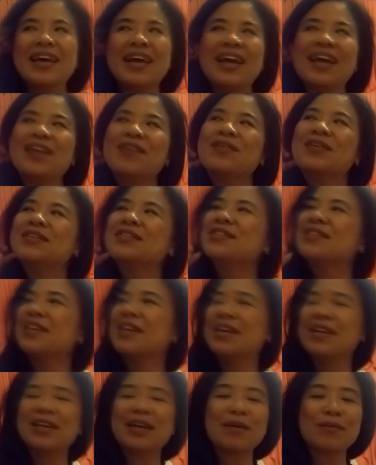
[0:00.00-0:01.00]
Anyways,
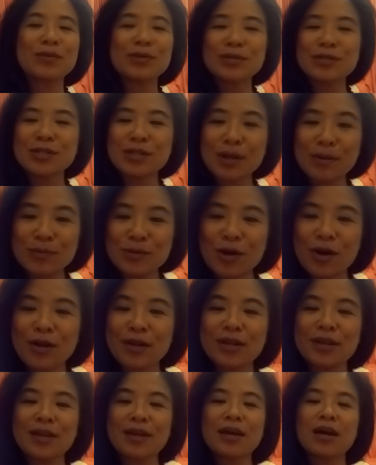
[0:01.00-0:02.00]
yeah, I'm going to stop
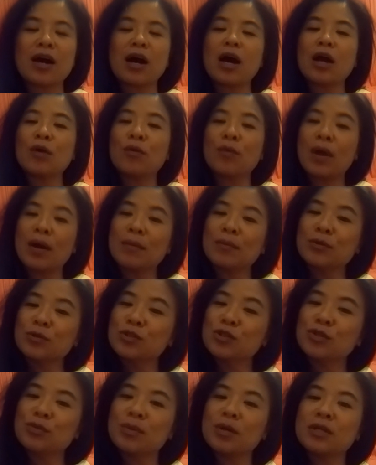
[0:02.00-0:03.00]
talking. I ramble
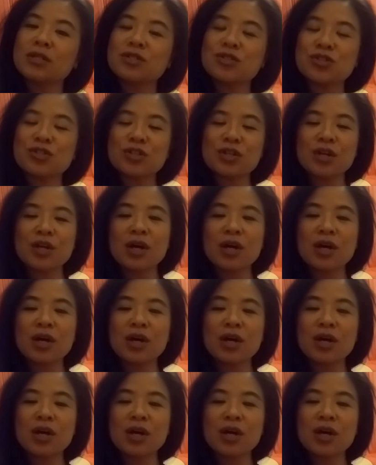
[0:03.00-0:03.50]
too much.